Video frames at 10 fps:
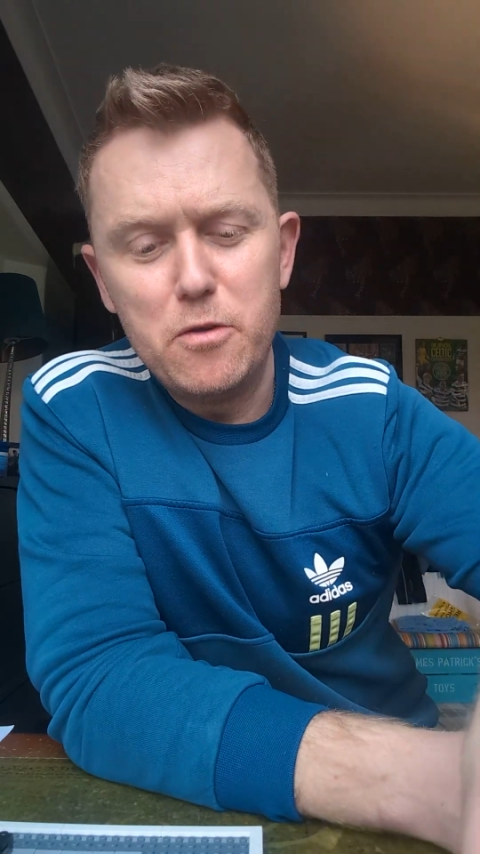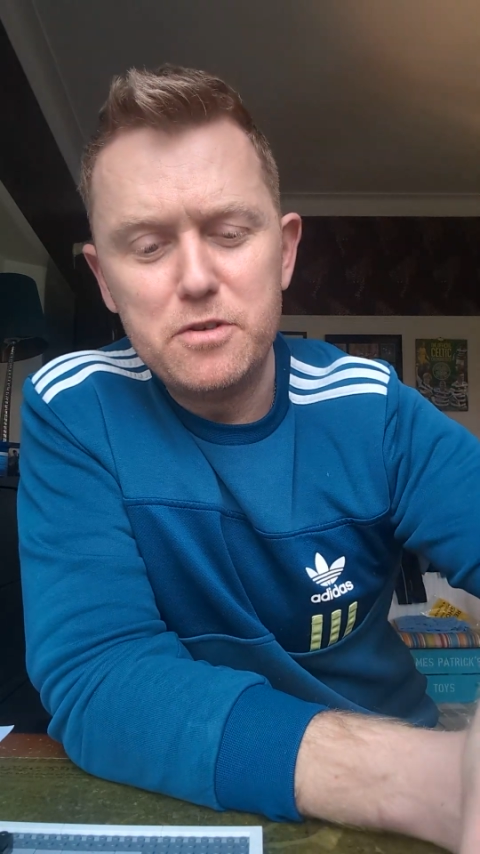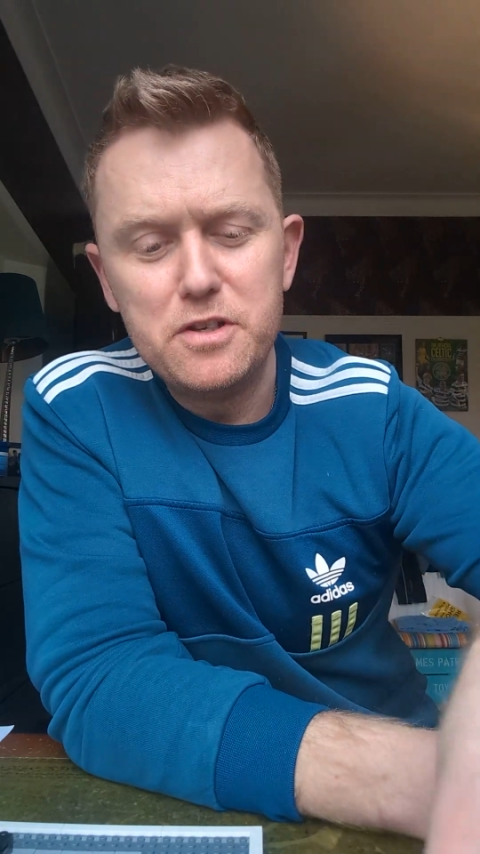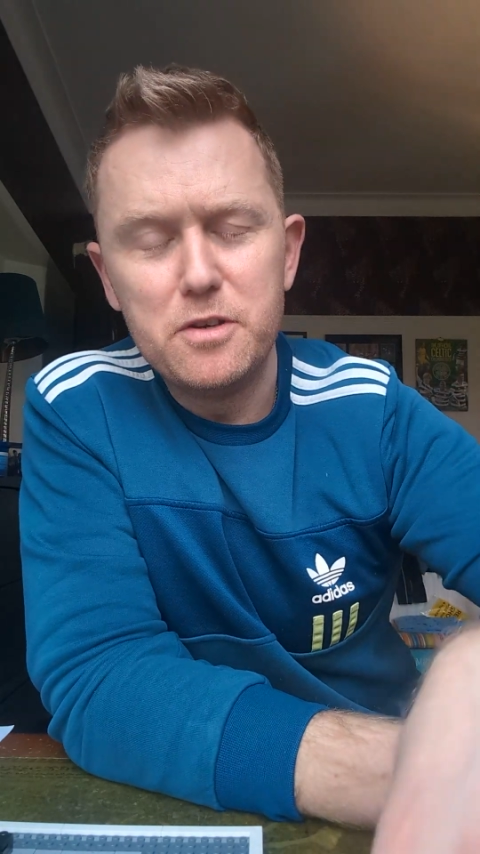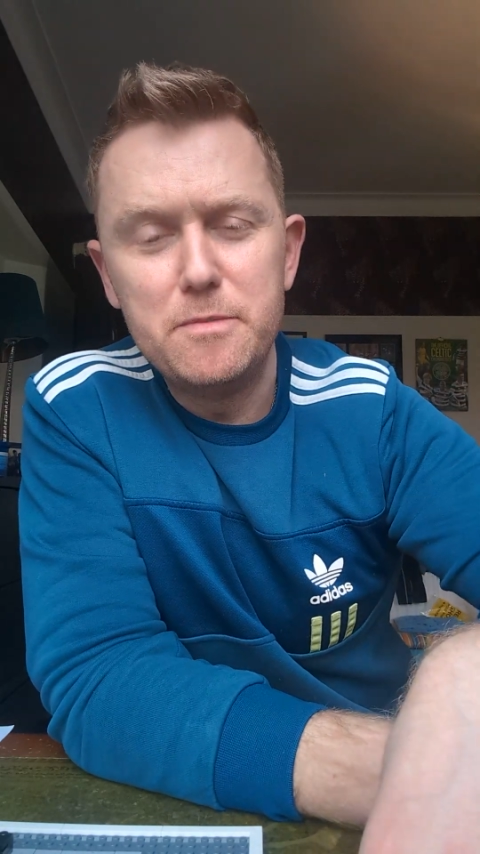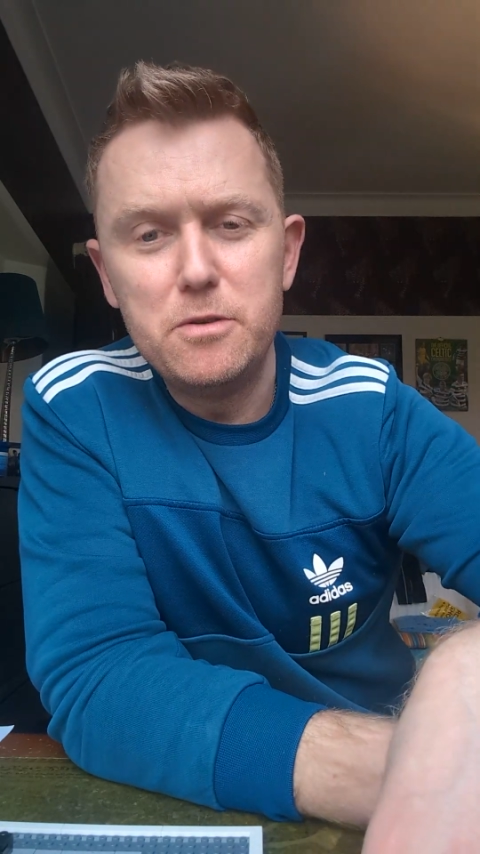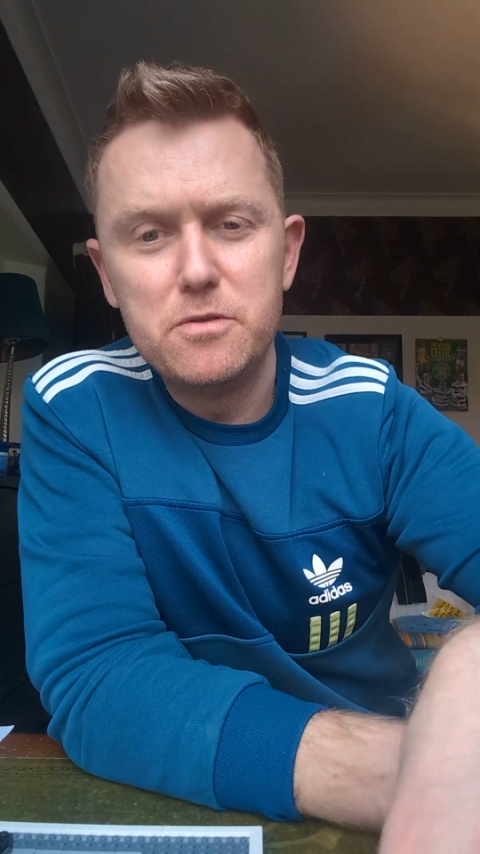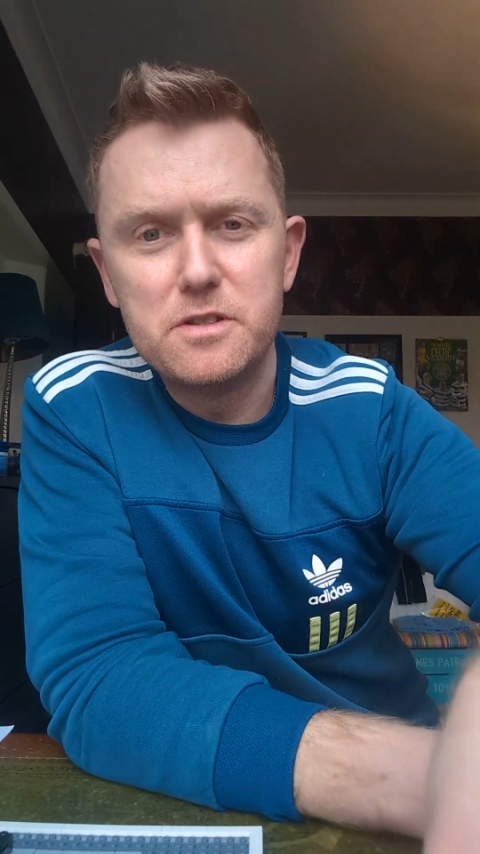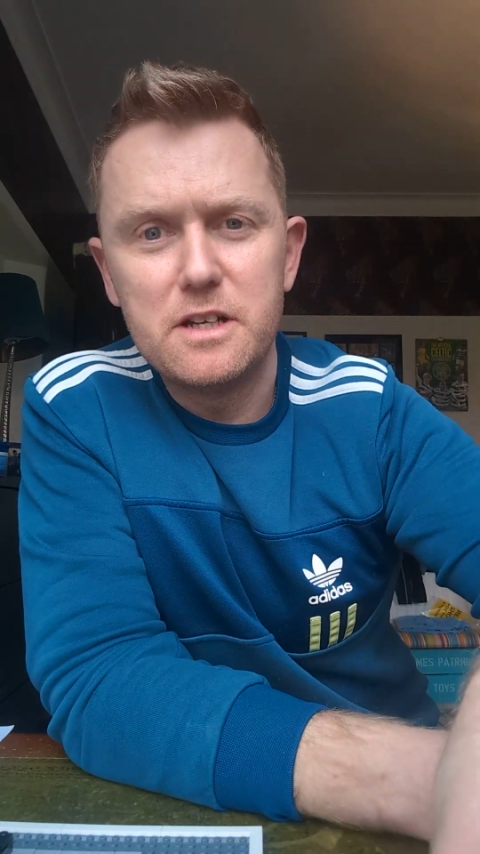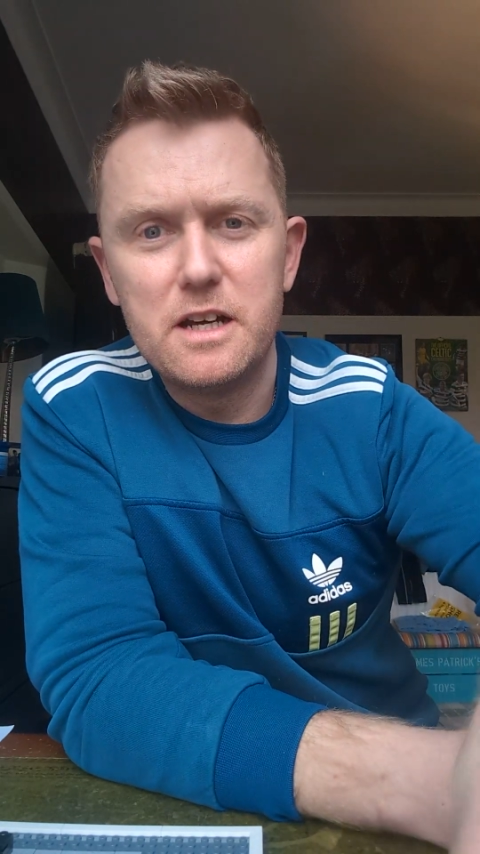building your
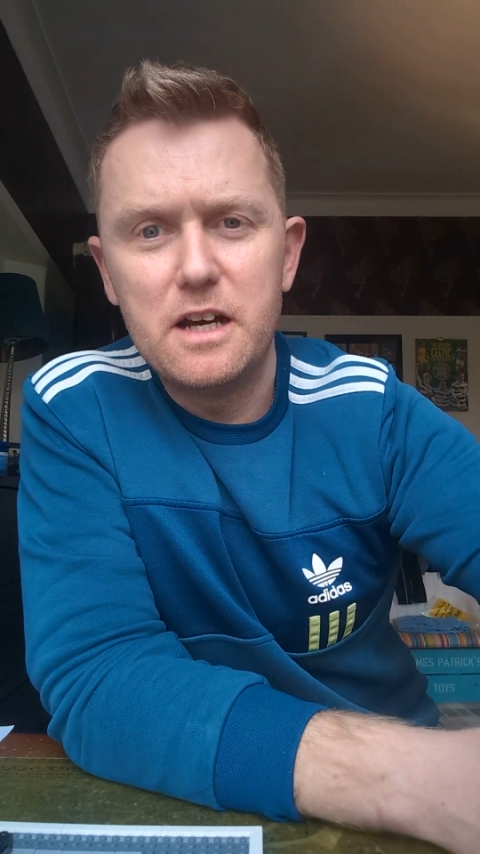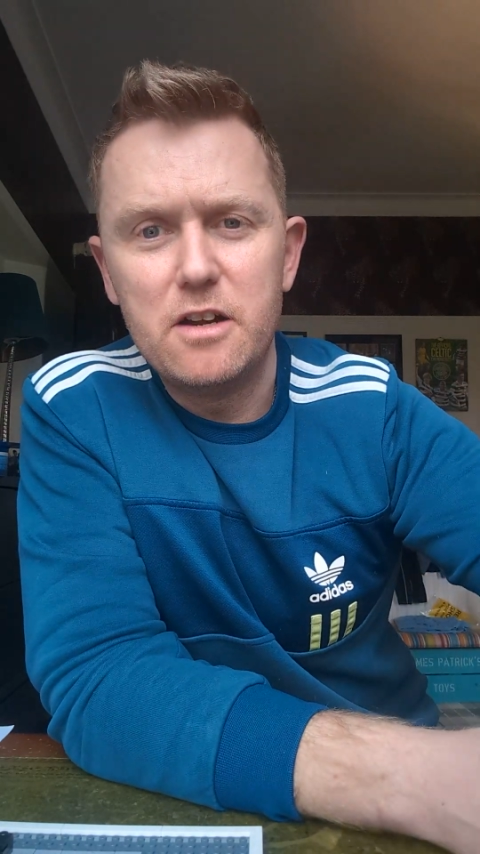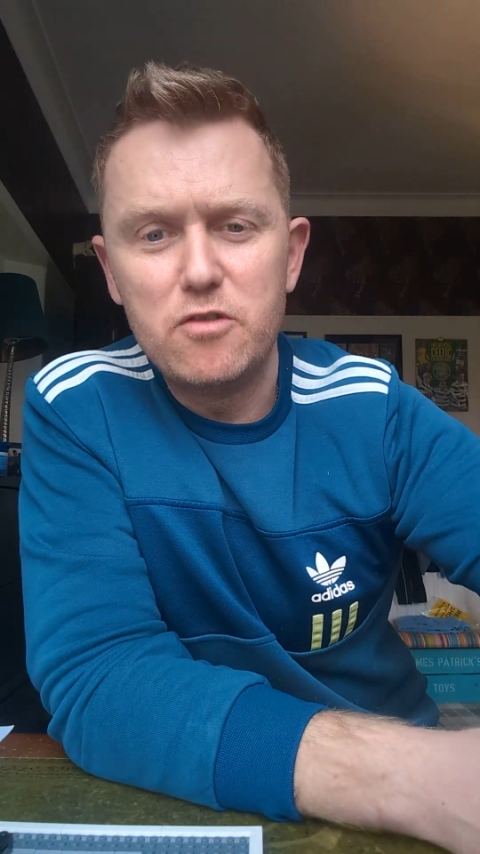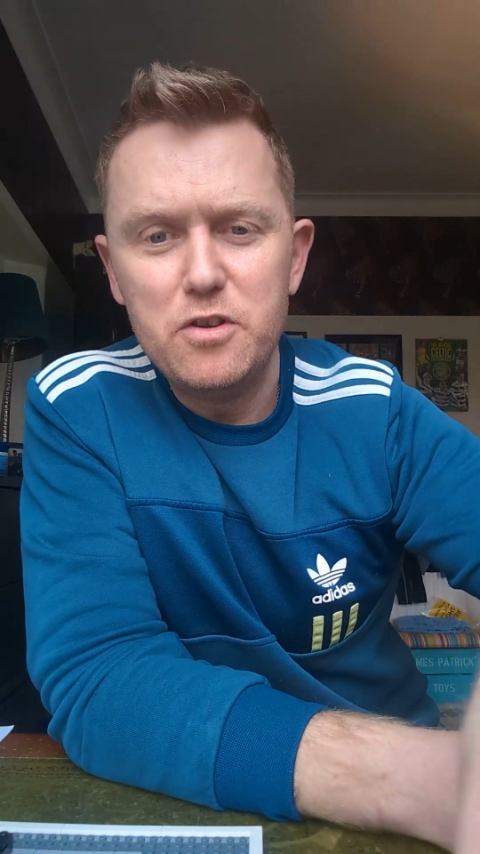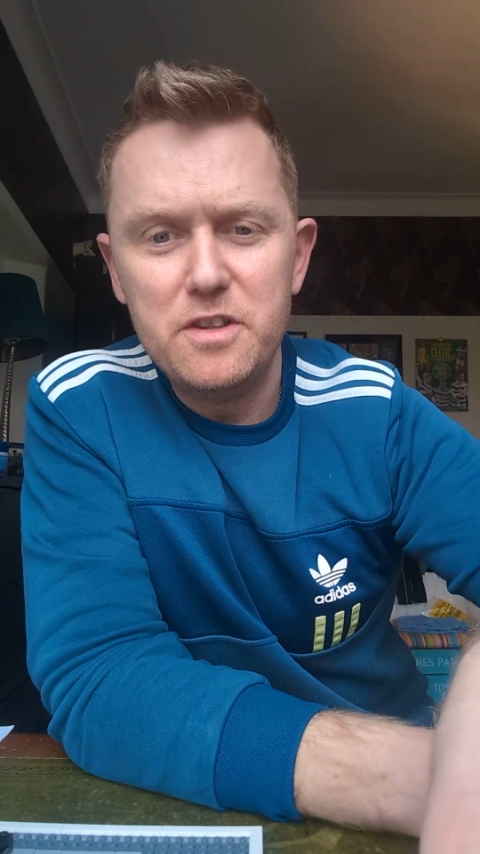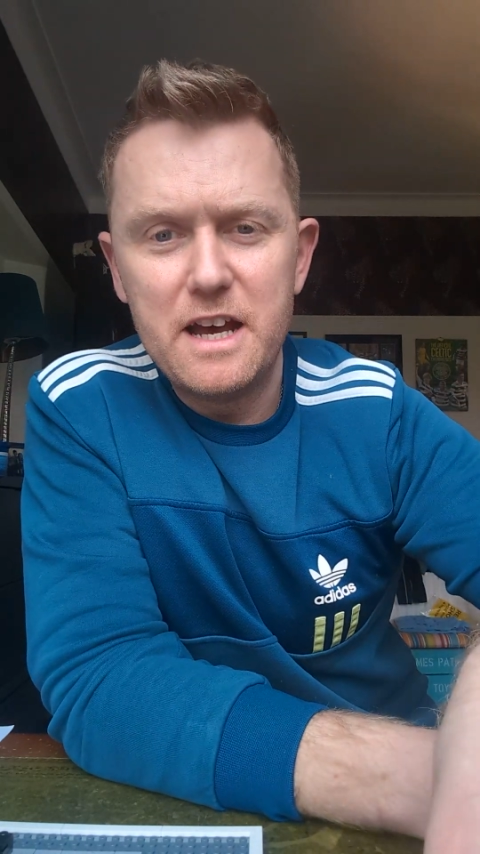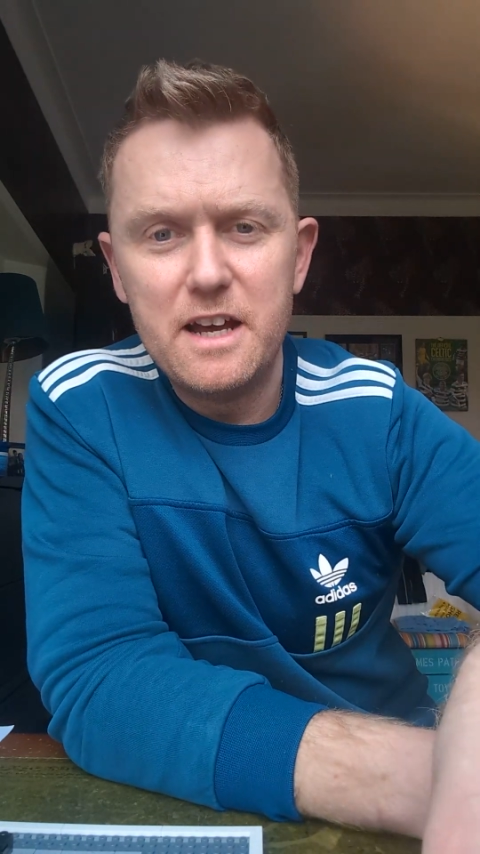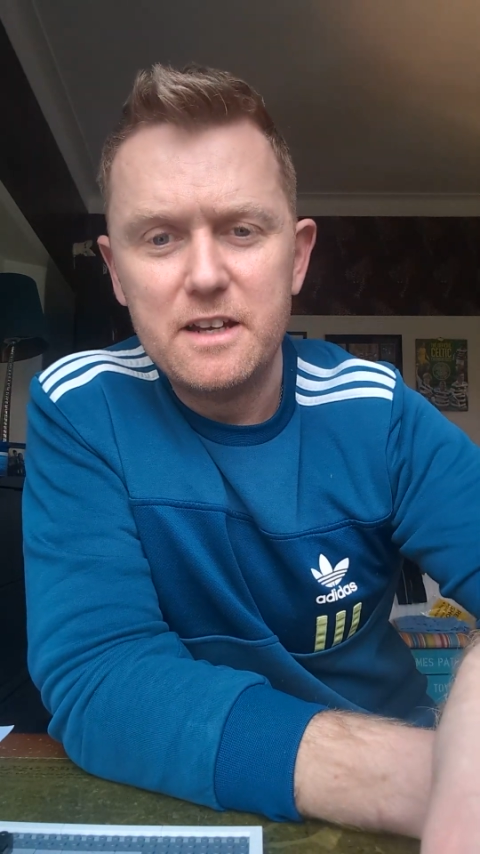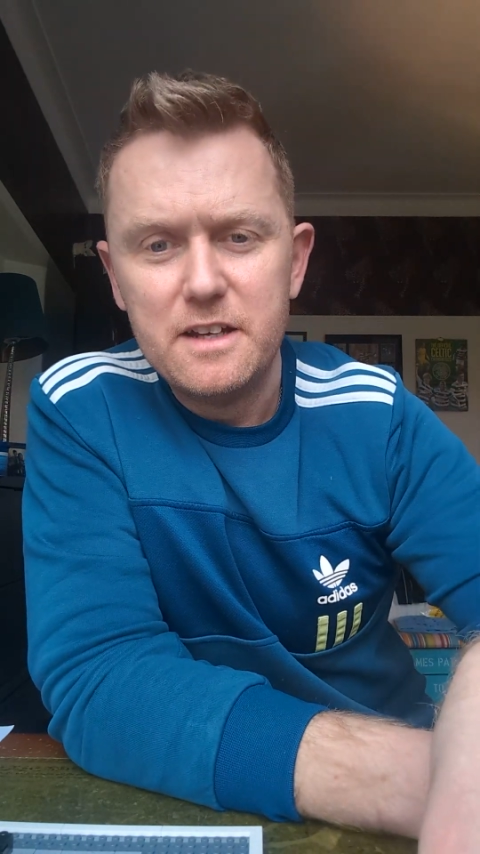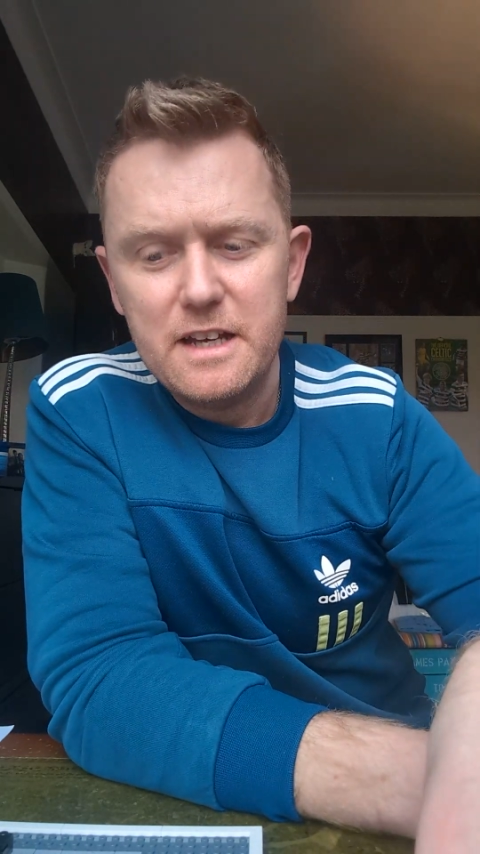meals around
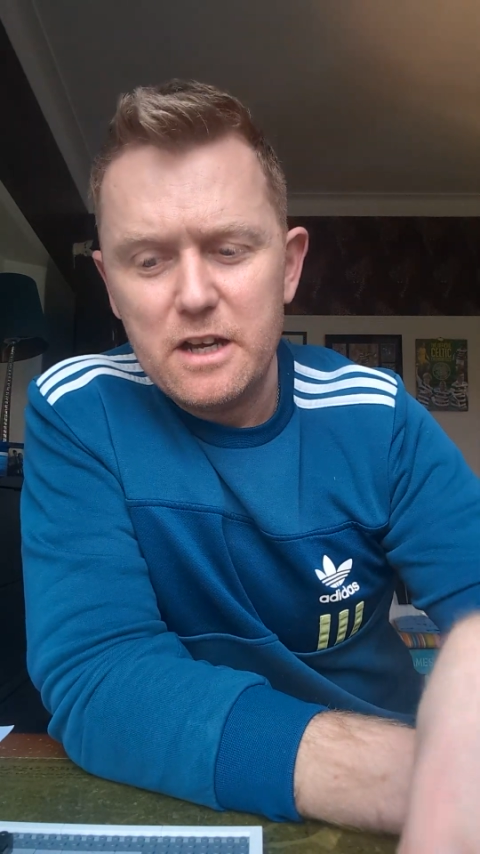that.